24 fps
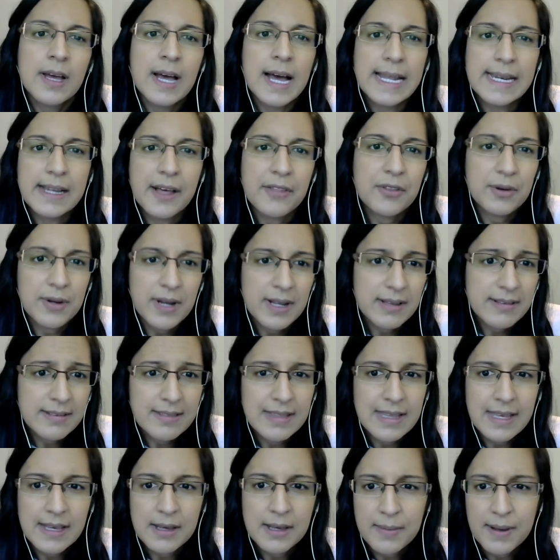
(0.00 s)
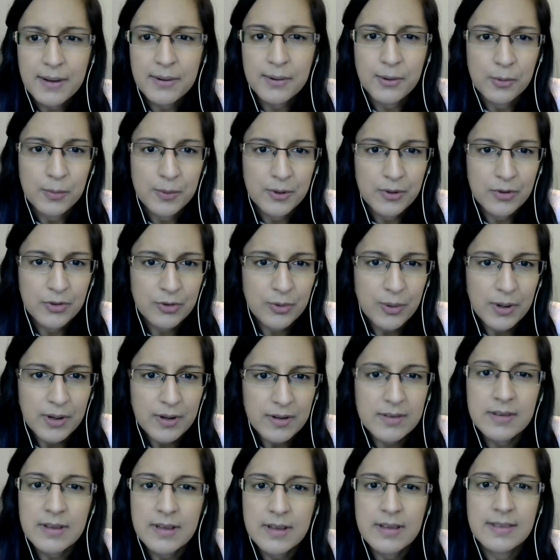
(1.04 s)
Another nice thing about open
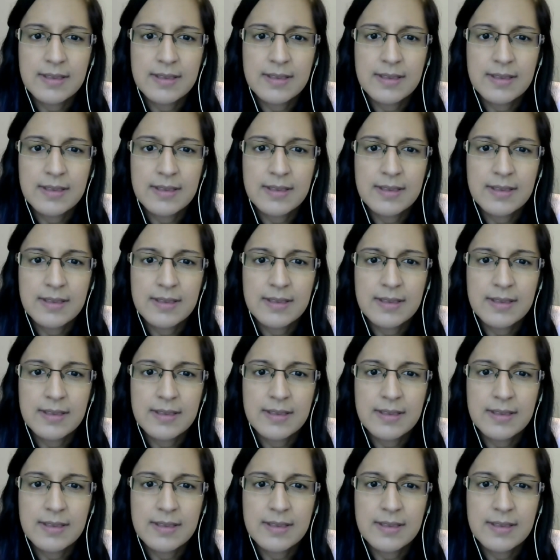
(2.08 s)
source